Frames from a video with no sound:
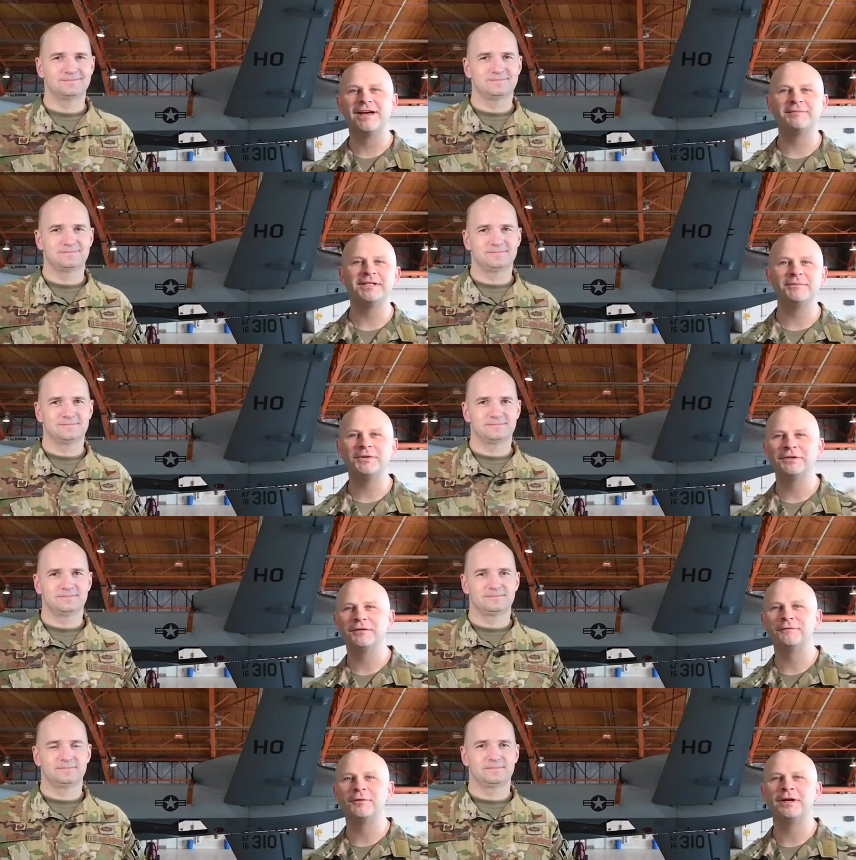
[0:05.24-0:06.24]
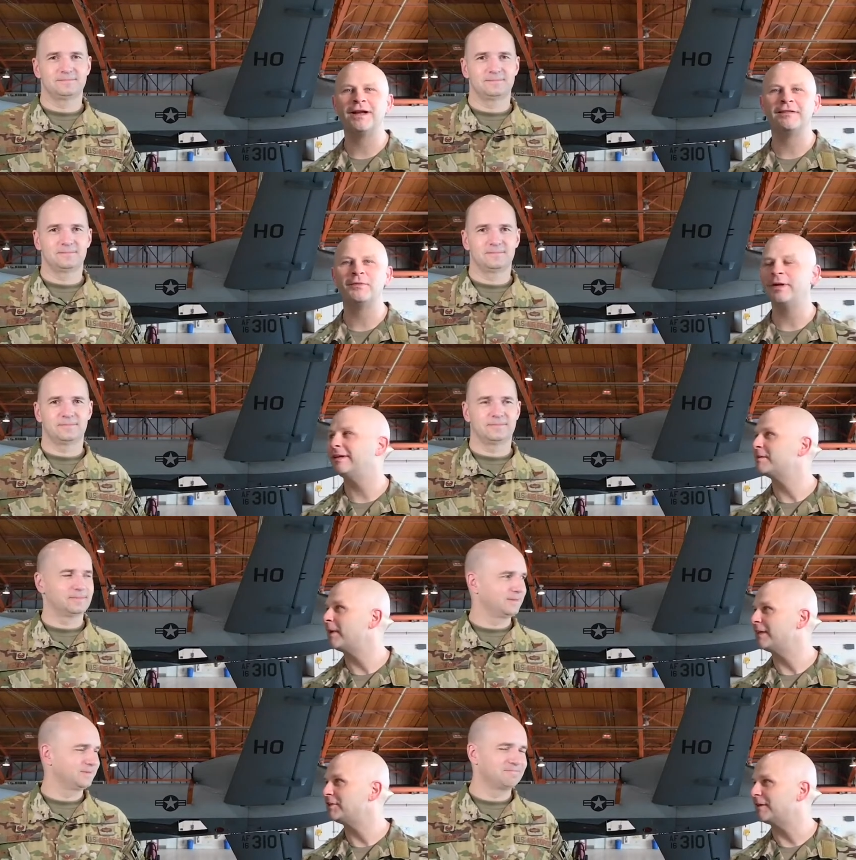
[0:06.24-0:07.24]
Speaker 1: Tom Temple, your 49th Wing
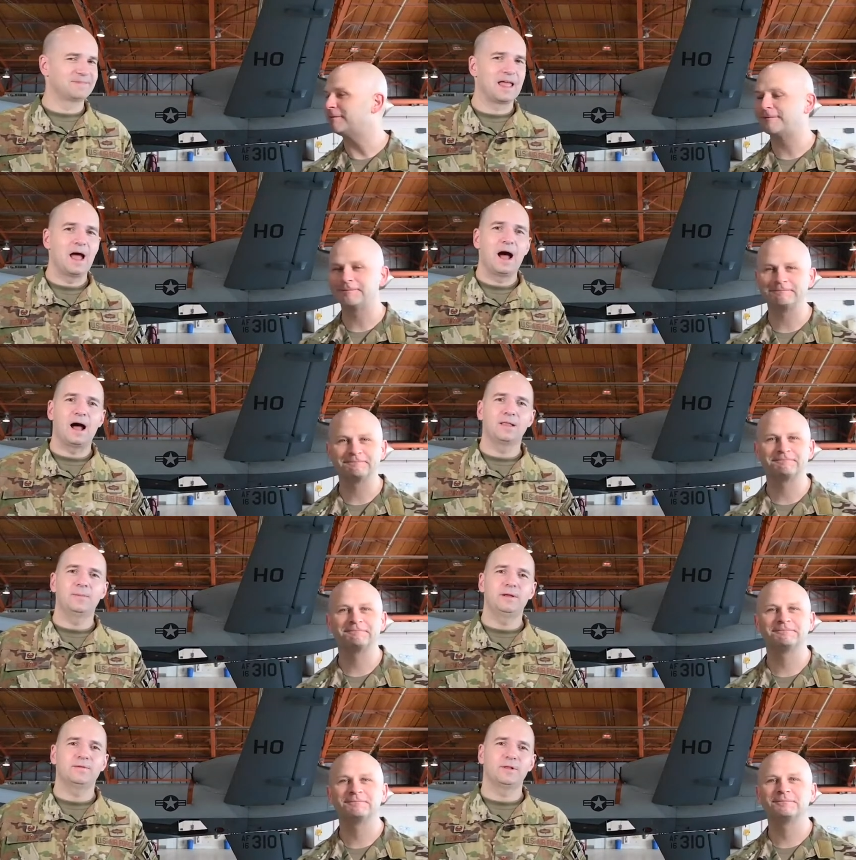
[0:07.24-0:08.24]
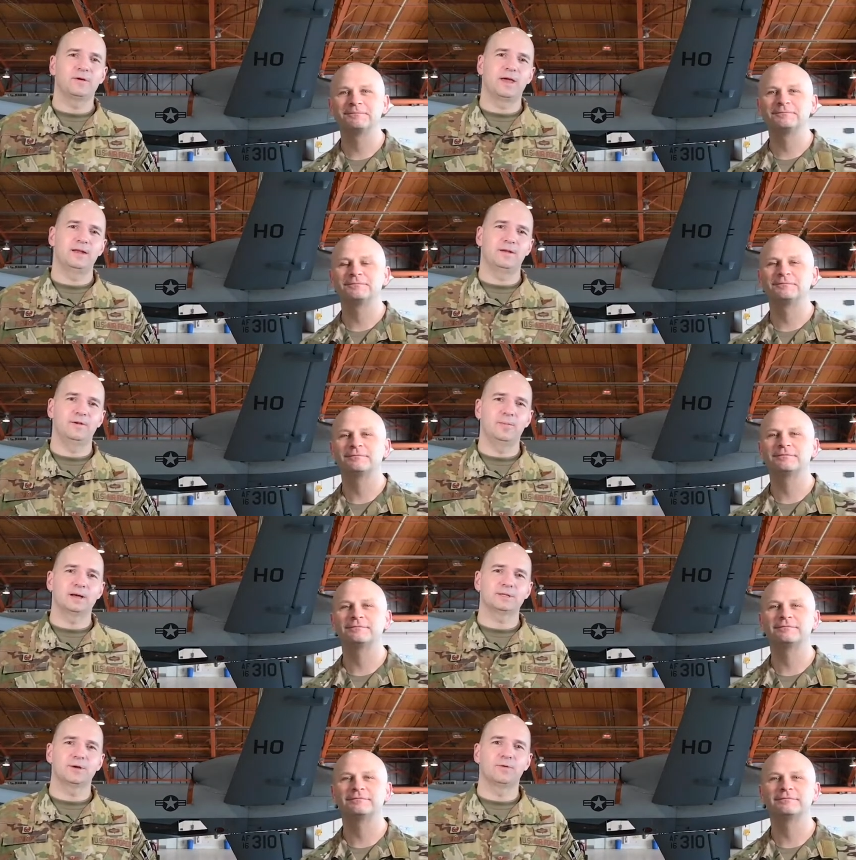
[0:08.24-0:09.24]
Command Chief. Holloman is located in New
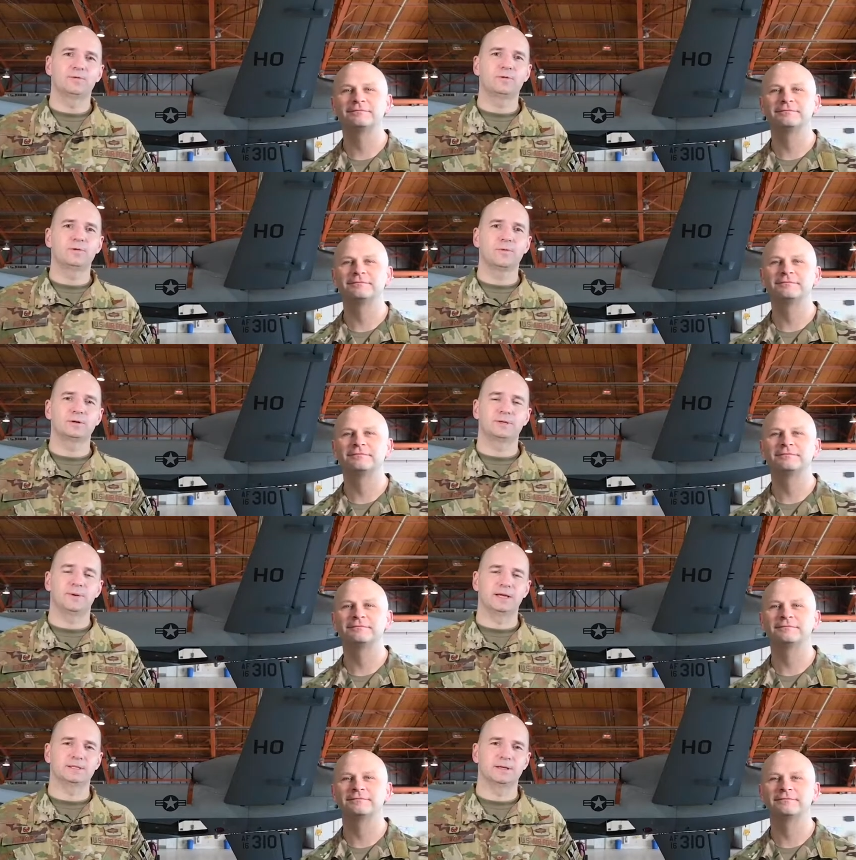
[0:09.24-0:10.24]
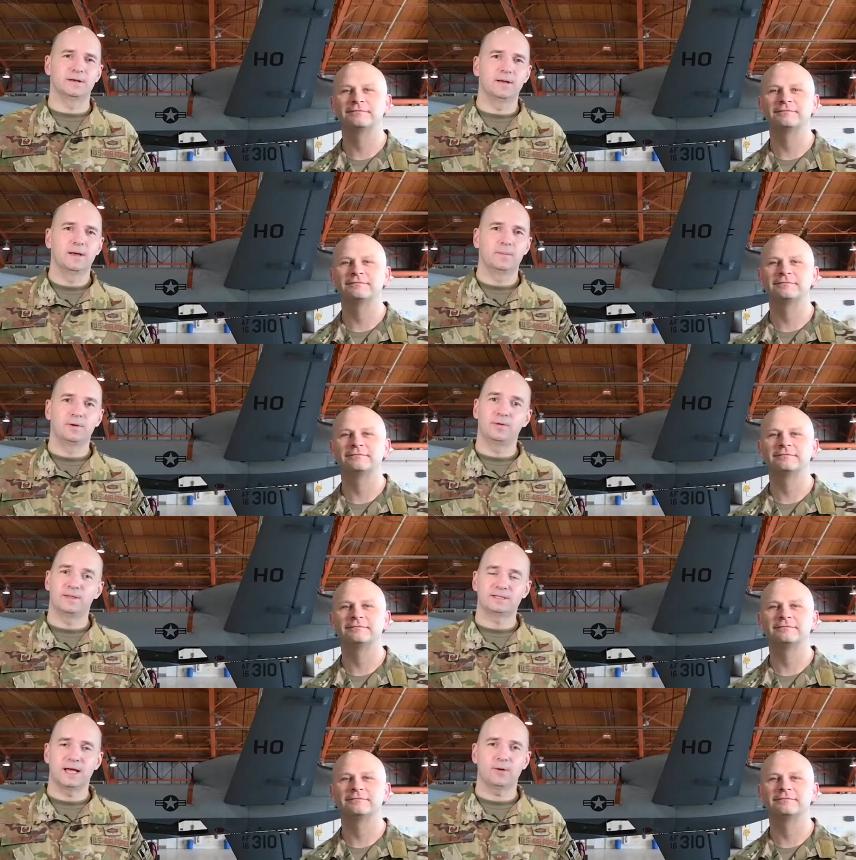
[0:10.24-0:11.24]
Mexico's Tularosa Basin
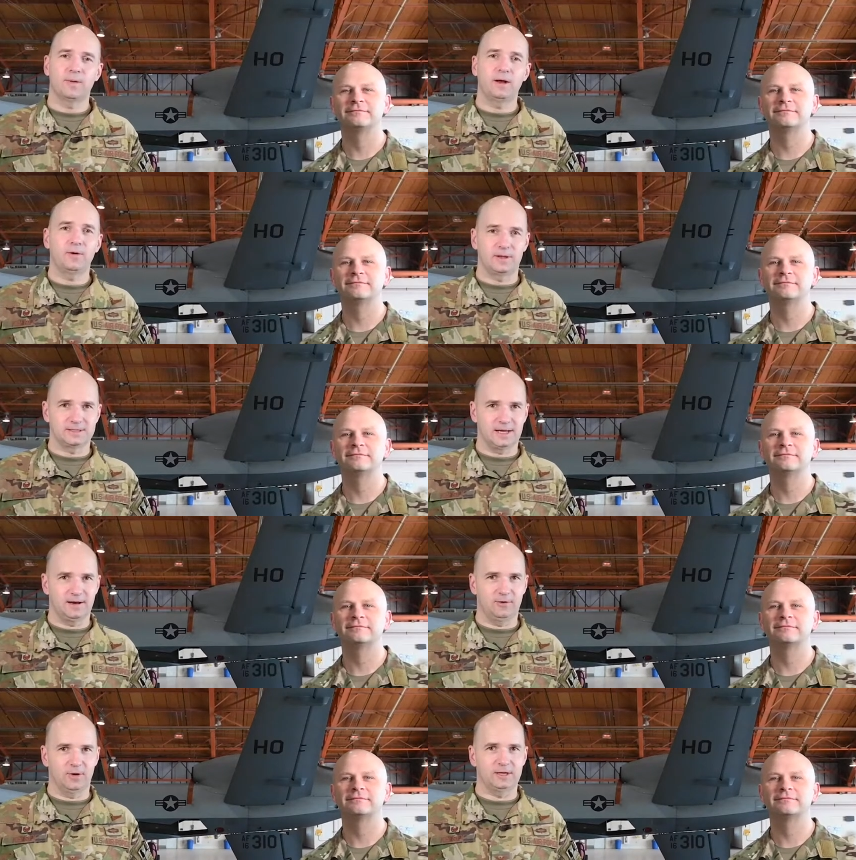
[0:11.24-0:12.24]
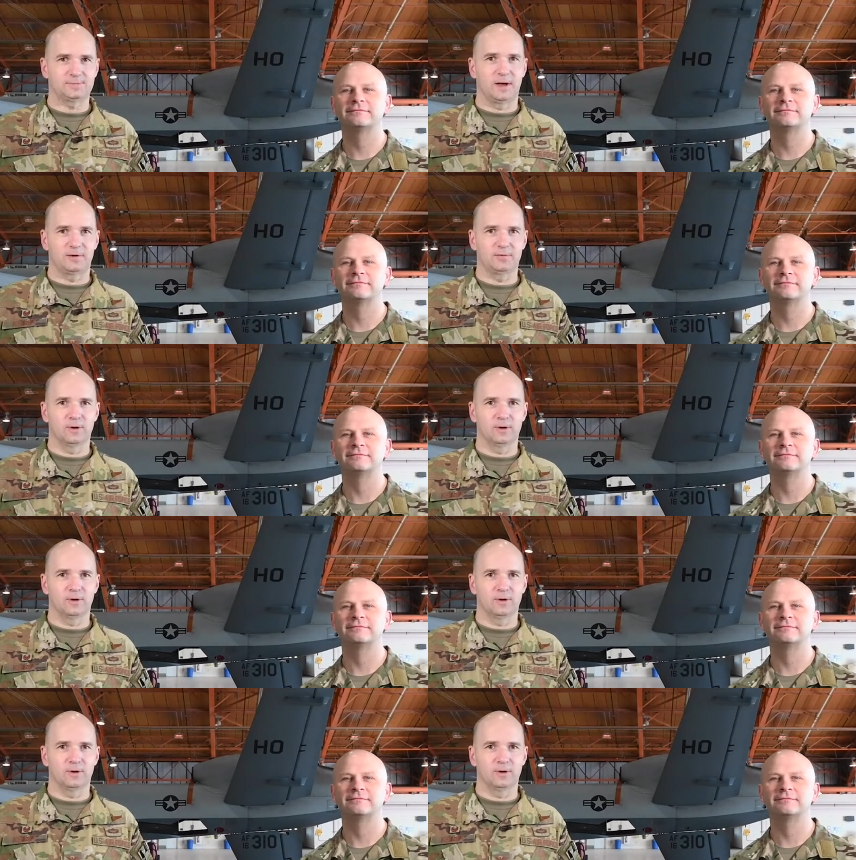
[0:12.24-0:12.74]
between the Sacramento and San Andres mountain